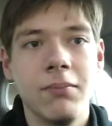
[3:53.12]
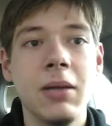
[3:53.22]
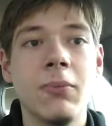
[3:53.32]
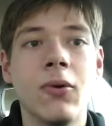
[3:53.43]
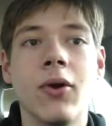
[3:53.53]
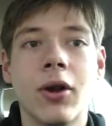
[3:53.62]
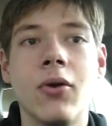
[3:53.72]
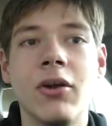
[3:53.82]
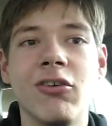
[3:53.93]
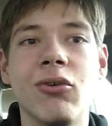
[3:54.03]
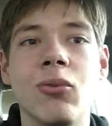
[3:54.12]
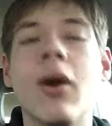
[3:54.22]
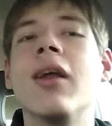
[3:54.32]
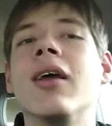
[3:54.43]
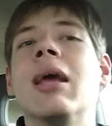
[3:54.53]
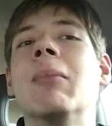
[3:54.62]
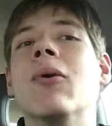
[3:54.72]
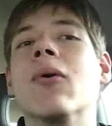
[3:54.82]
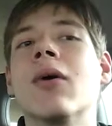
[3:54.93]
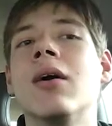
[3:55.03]
people are going to want it
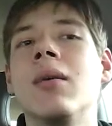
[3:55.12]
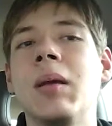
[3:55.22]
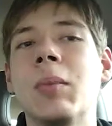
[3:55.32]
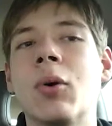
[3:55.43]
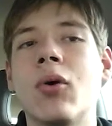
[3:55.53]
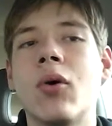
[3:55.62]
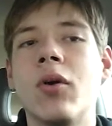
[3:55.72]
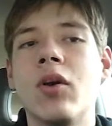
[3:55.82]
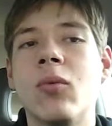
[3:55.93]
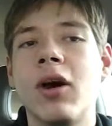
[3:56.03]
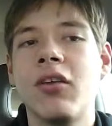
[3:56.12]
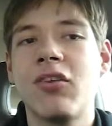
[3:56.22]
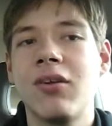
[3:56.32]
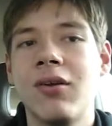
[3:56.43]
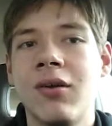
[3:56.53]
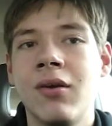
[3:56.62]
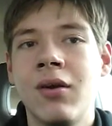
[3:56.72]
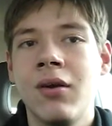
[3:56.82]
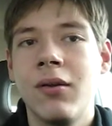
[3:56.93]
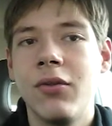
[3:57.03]
more. People are going to want
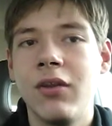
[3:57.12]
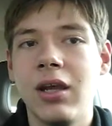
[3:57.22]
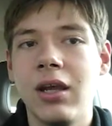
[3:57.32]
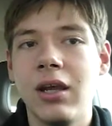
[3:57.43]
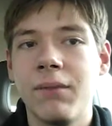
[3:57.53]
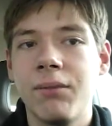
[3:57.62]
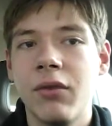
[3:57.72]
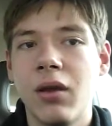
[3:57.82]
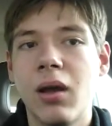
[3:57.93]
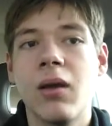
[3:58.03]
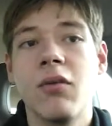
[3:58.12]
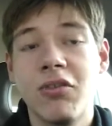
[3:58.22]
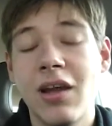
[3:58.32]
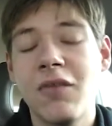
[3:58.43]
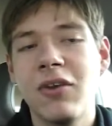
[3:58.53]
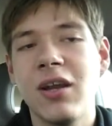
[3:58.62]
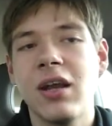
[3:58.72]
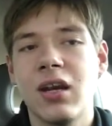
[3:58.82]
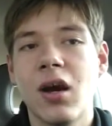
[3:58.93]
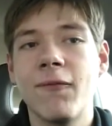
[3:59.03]
the safety
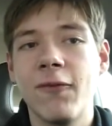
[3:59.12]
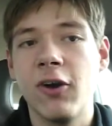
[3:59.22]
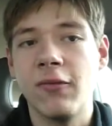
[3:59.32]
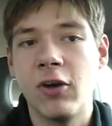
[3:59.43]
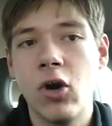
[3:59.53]
and comfort of a